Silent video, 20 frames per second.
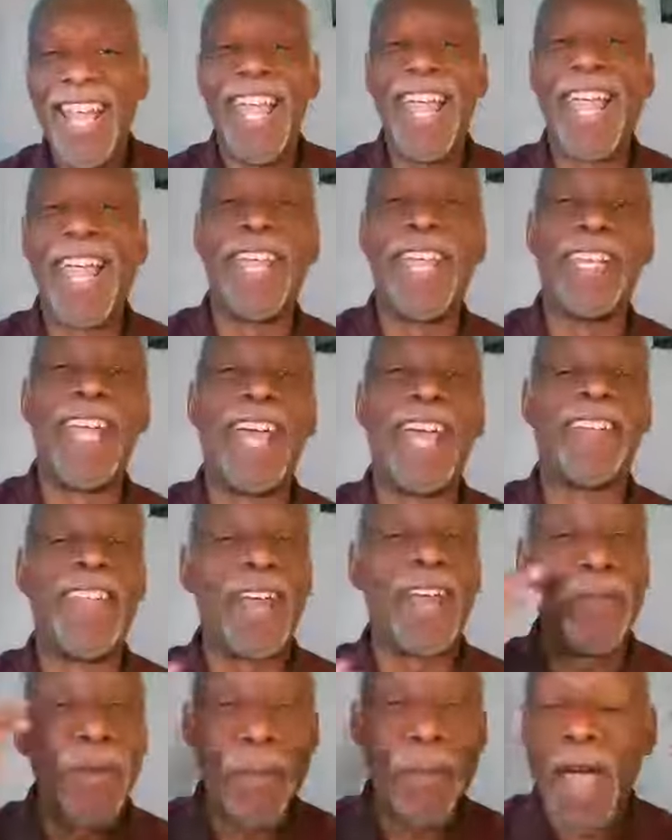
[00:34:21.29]
And
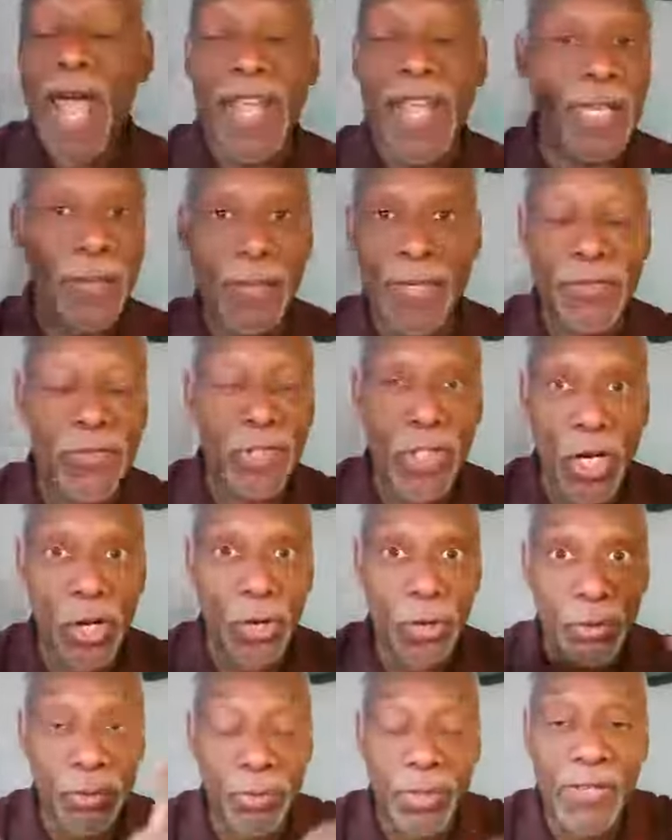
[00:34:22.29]
that reminded me of
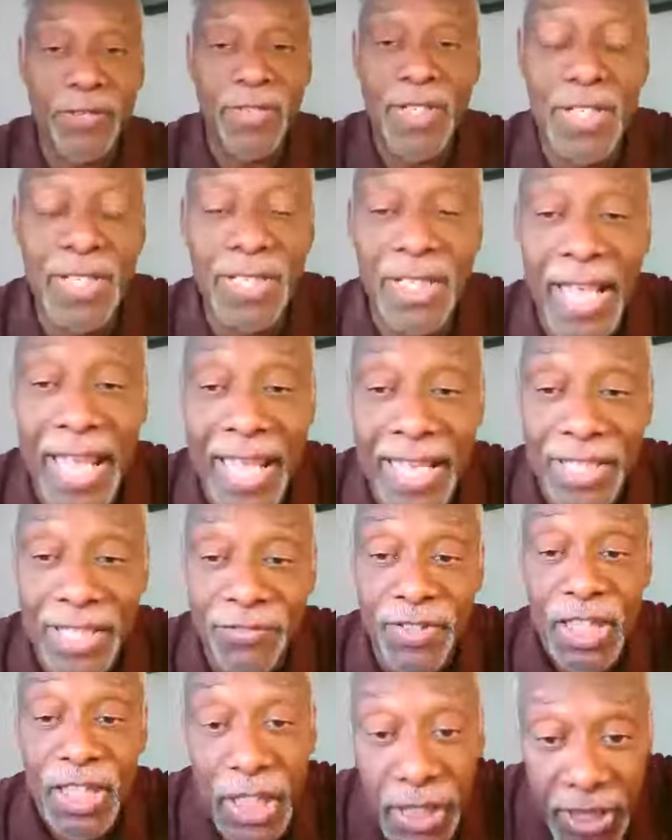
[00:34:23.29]
Job living in the land of
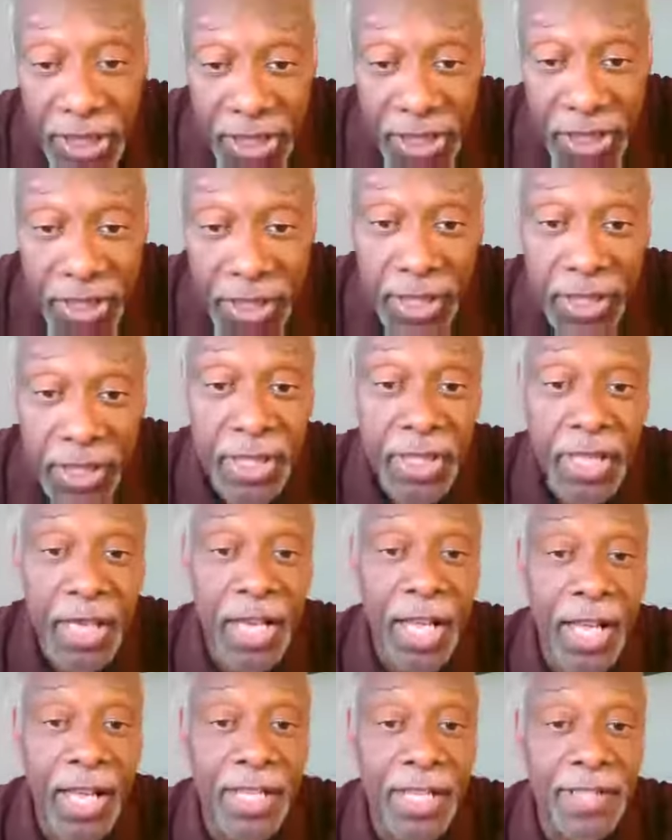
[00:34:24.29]
Uz,
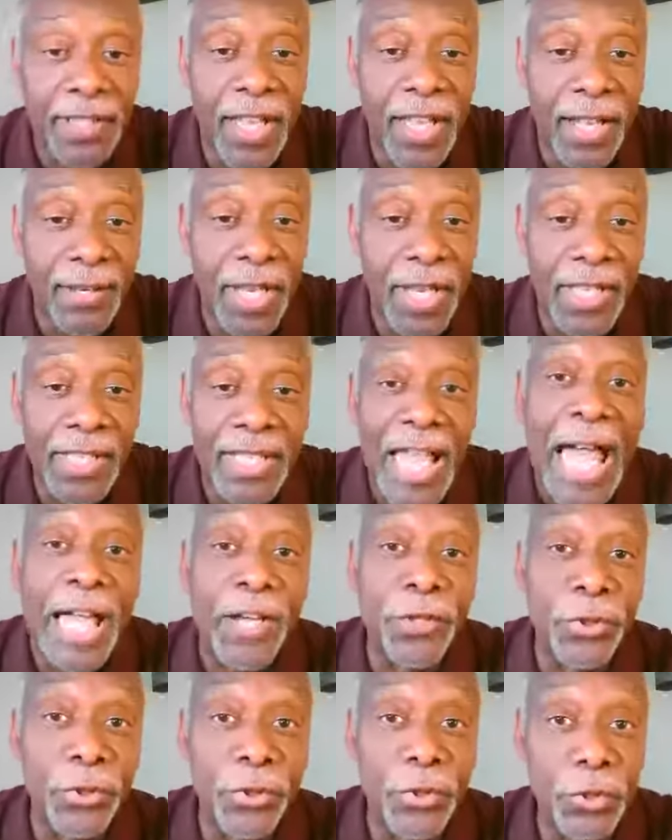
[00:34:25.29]
and
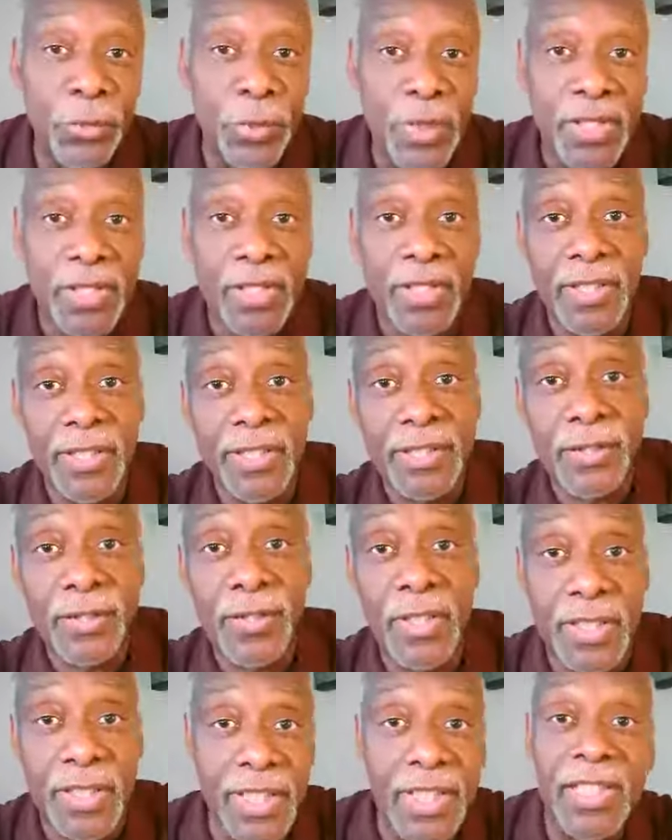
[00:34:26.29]
Elihu was a
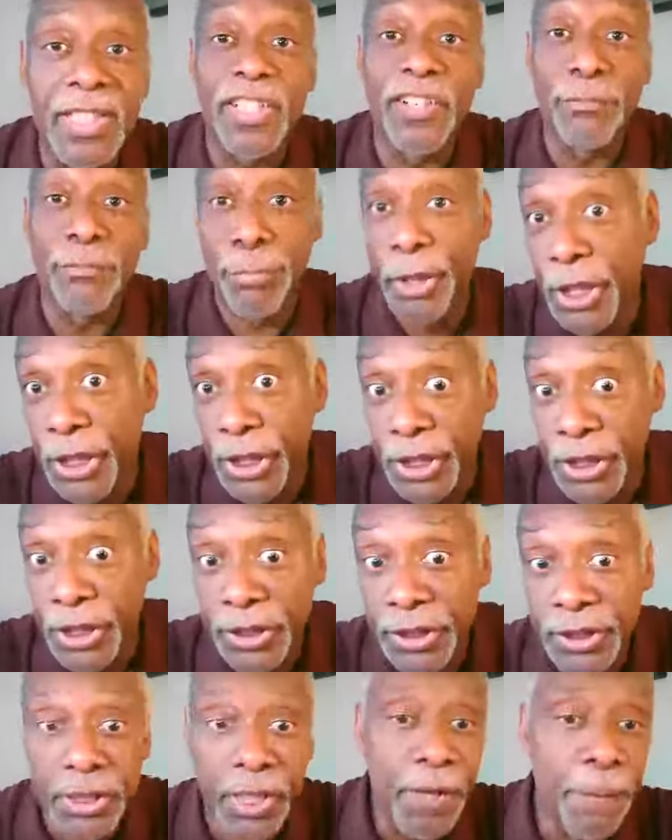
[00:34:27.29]
descendant of
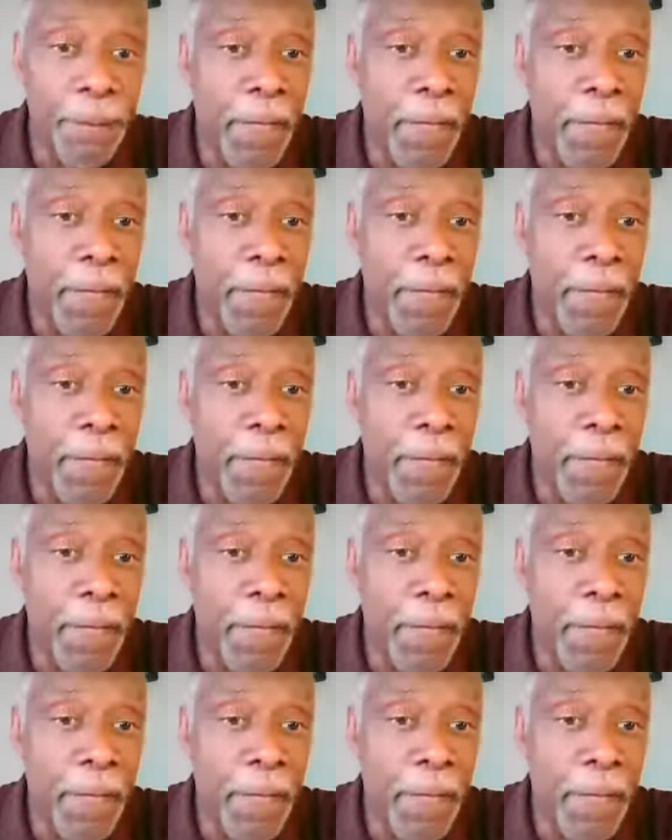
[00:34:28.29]
Buz.